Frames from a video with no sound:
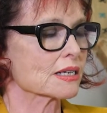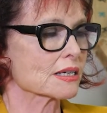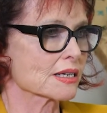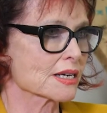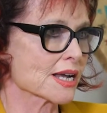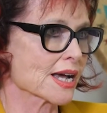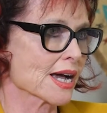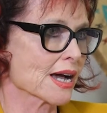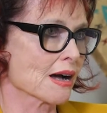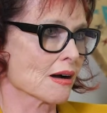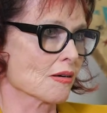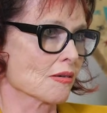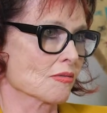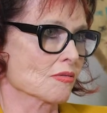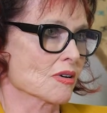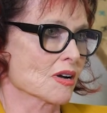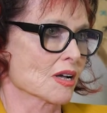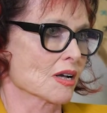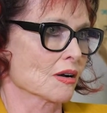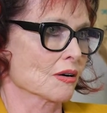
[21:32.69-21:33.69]

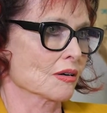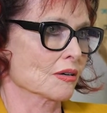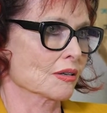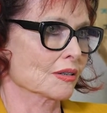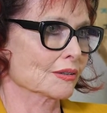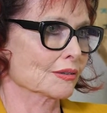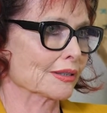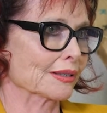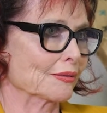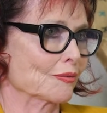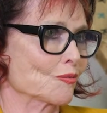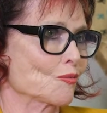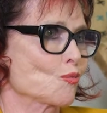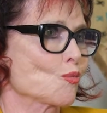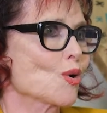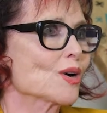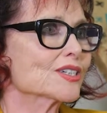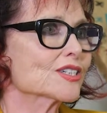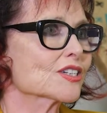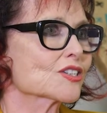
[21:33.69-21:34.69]
now? Like,
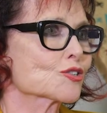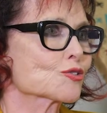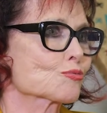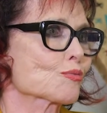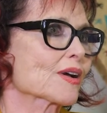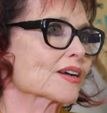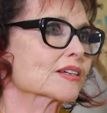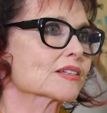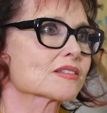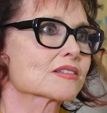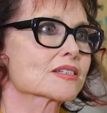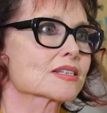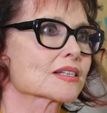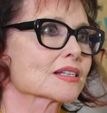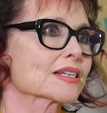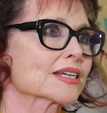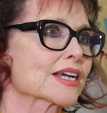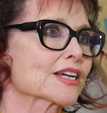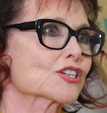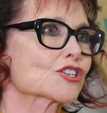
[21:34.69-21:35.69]
what does
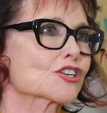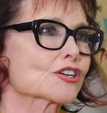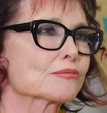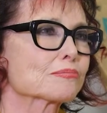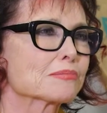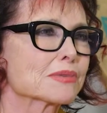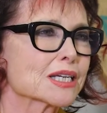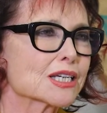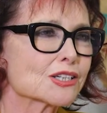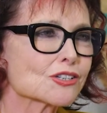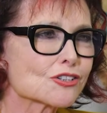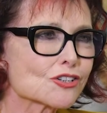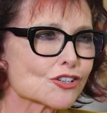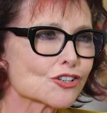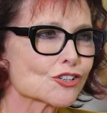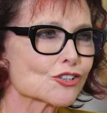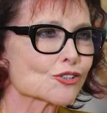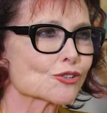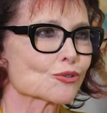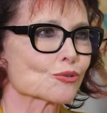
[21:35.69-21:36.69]
reconciliation mean
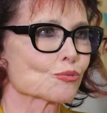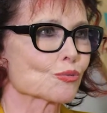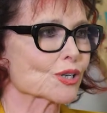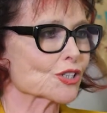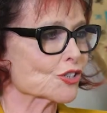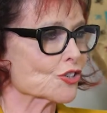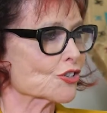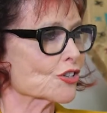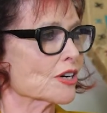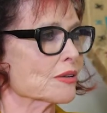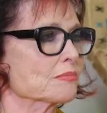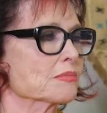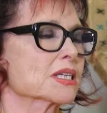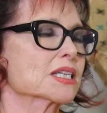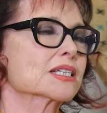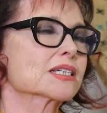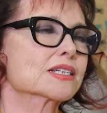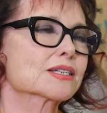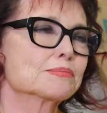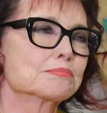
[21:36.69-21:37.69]
to you? What should it
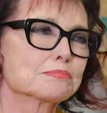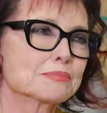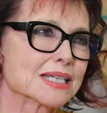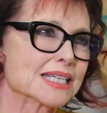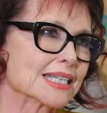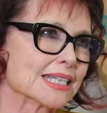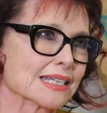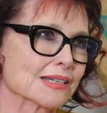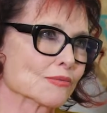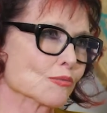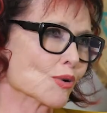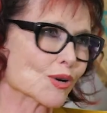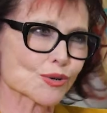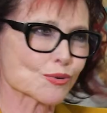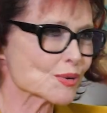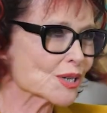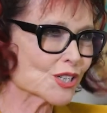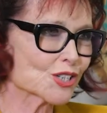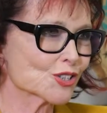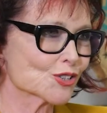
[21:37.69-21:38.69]
mean to me? What
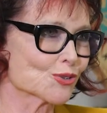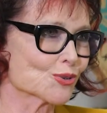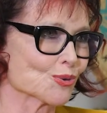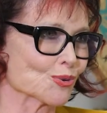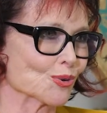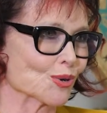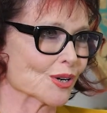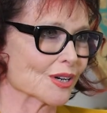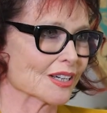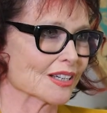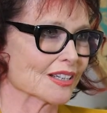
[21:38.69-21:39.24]
do we do?